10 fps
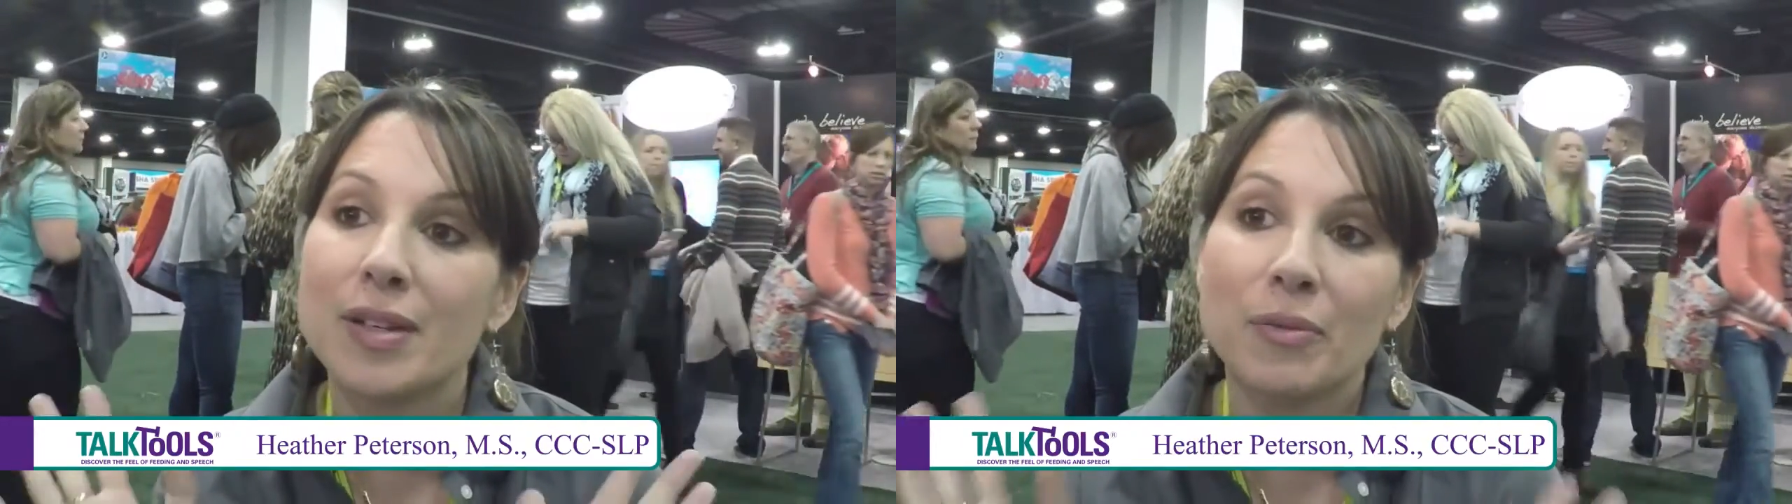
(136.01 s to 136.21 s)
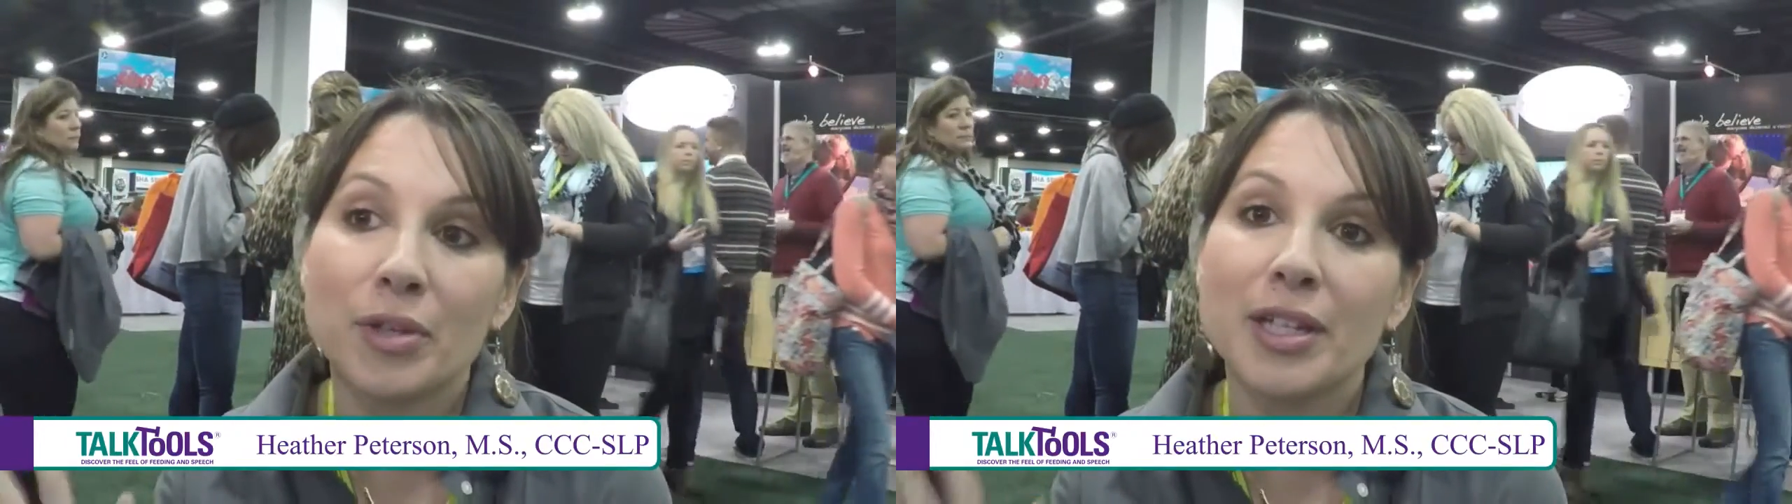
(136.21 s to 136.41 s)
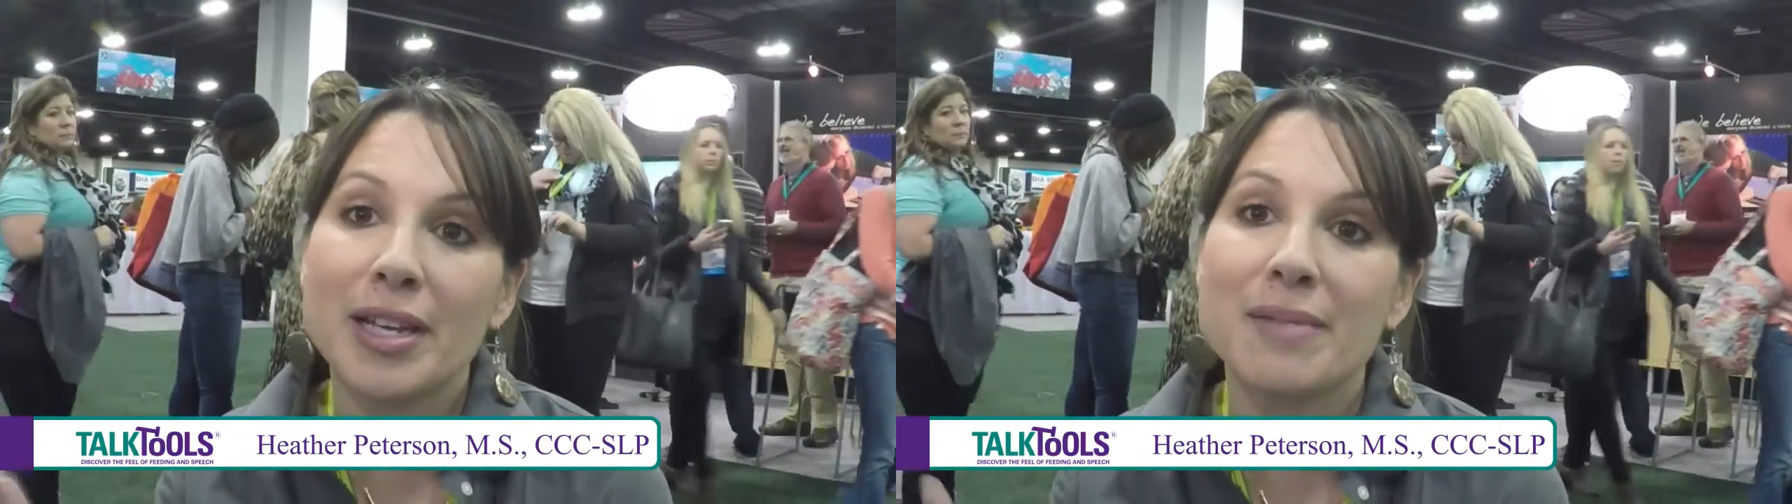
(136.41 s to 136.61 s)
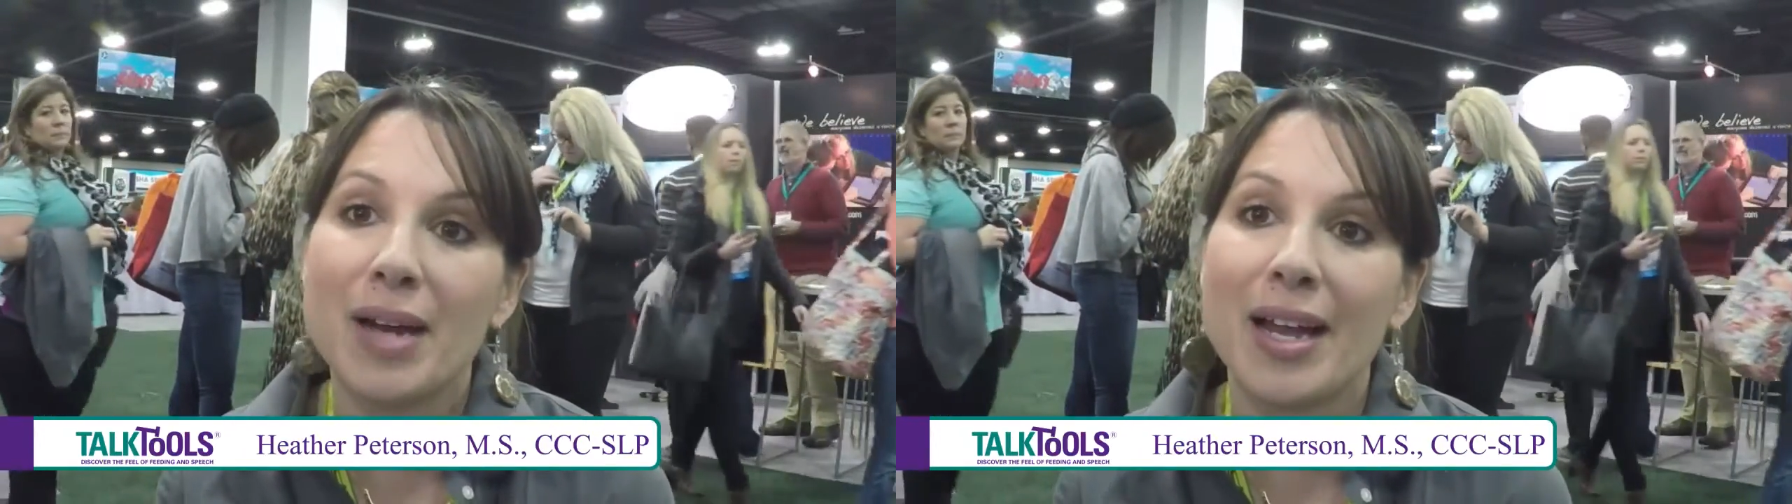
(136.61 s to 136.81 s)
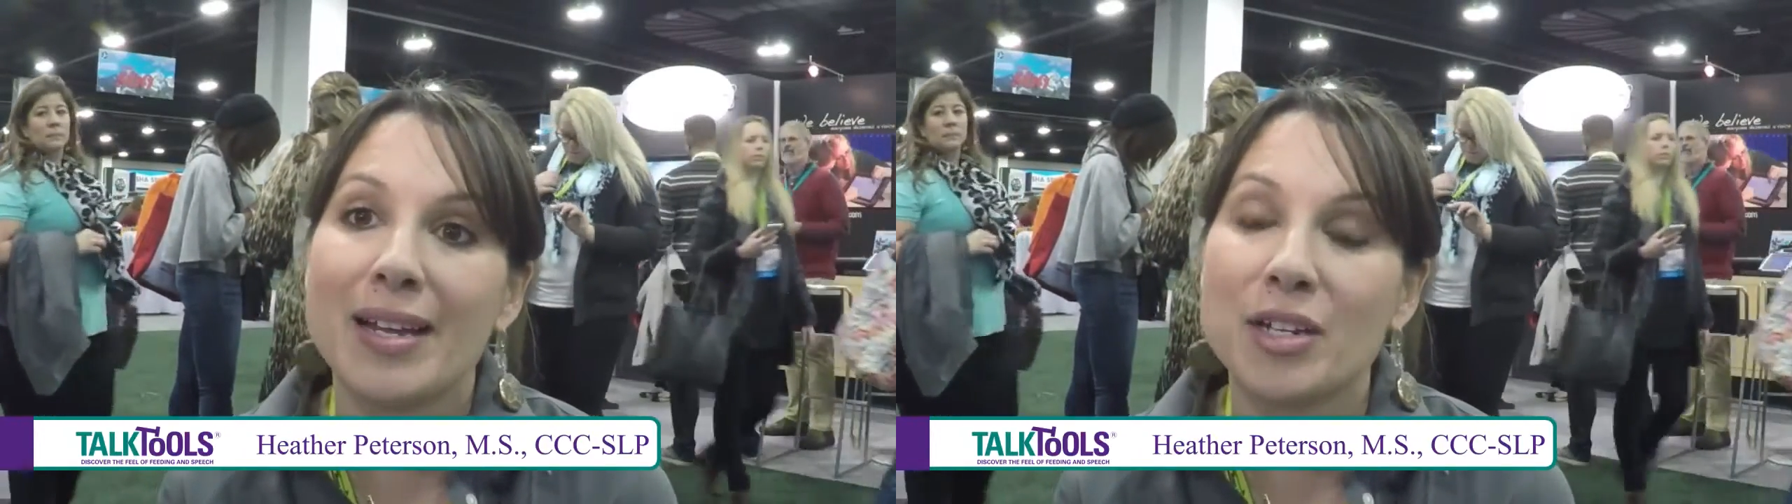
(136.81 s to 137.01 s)
really
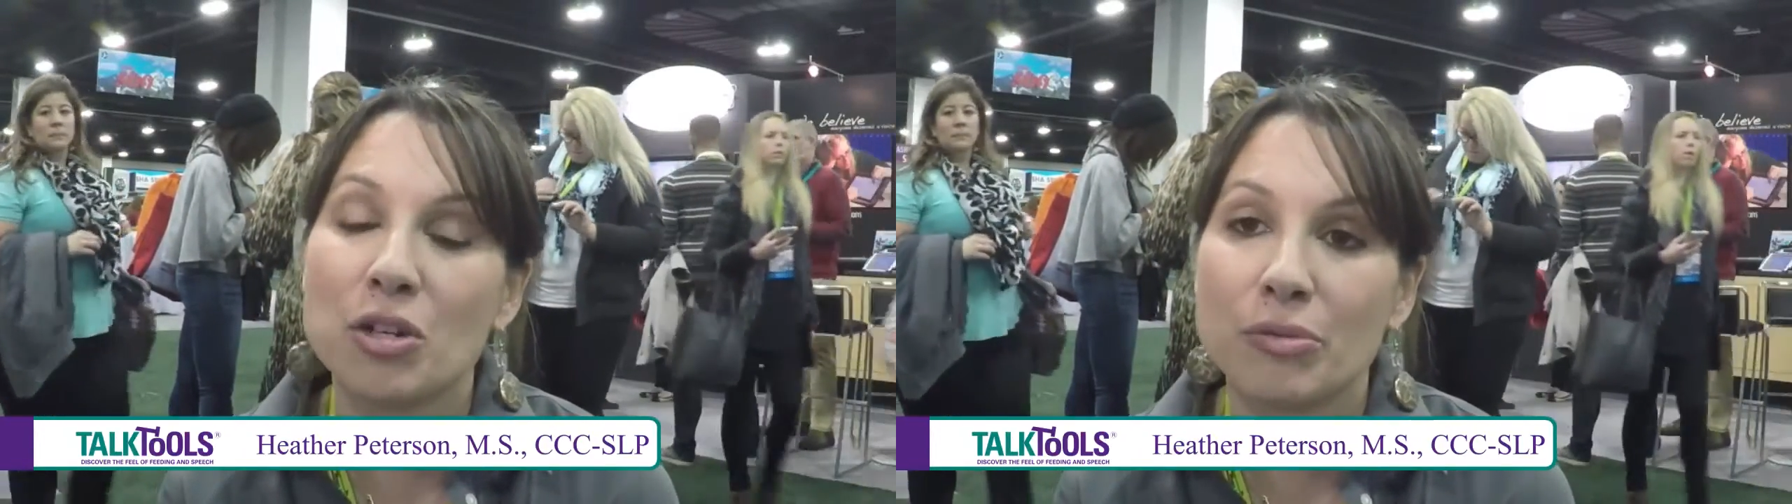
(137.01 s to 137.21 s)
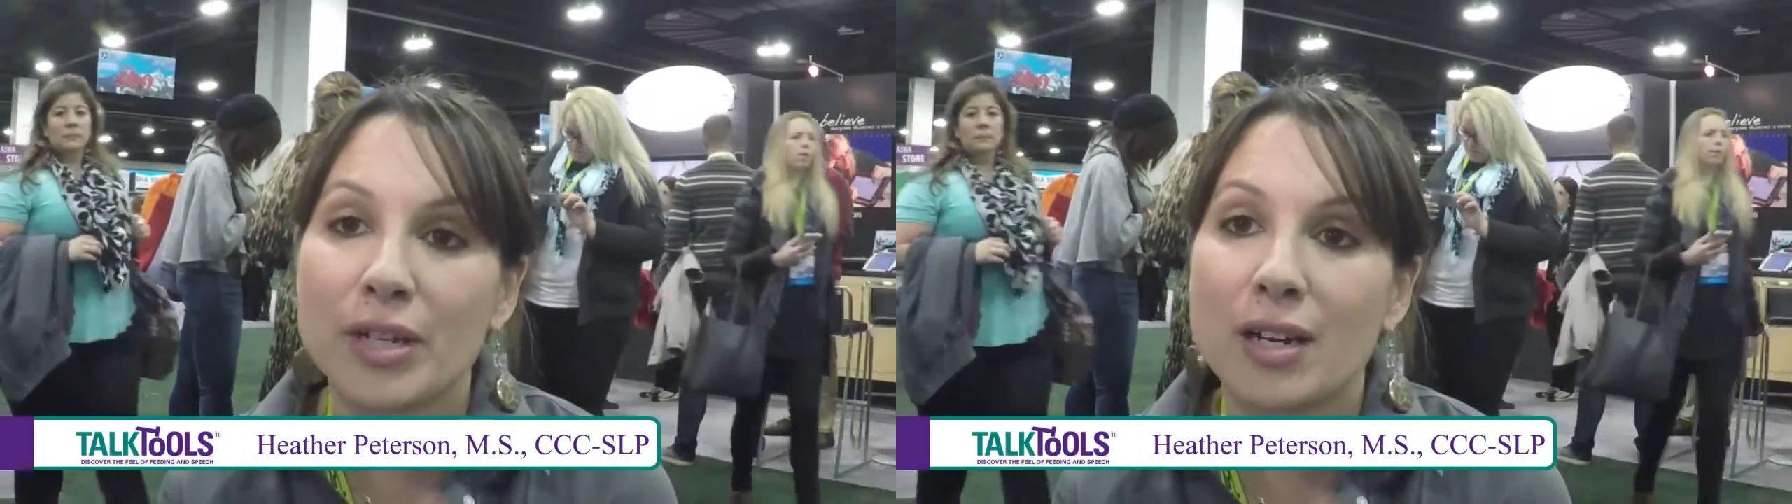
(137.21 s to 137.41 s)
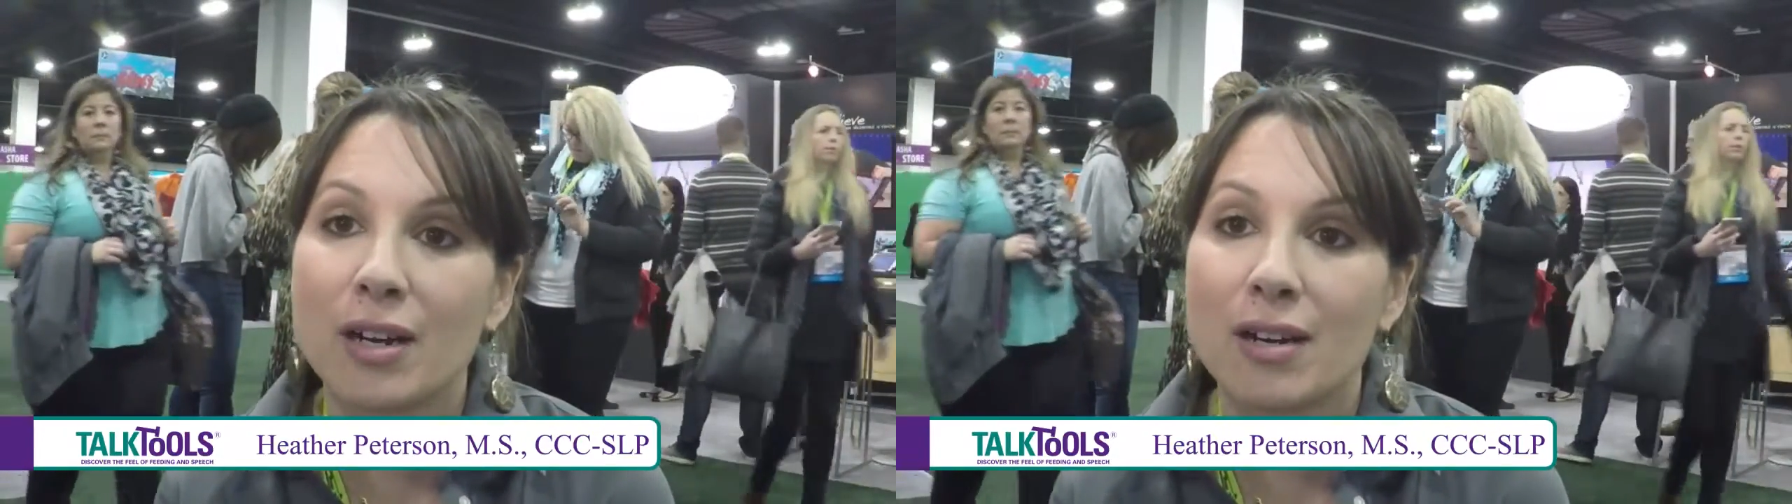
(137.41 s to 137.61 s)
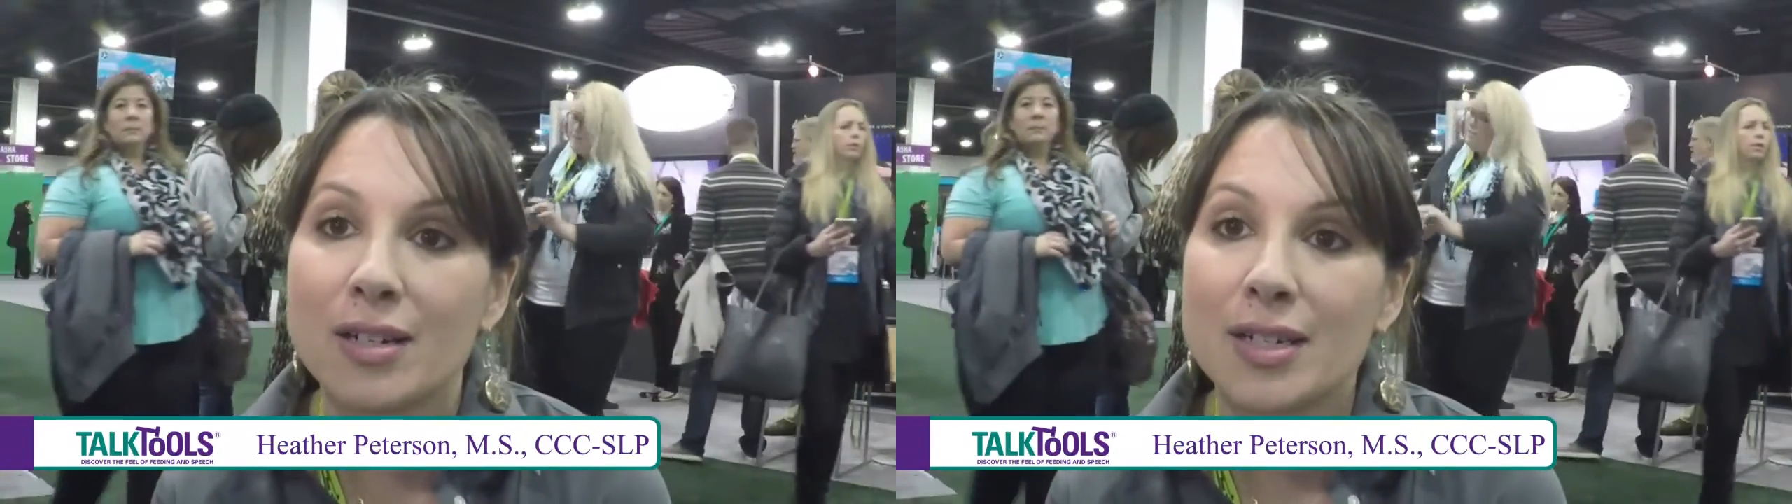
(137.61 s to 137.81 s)
my career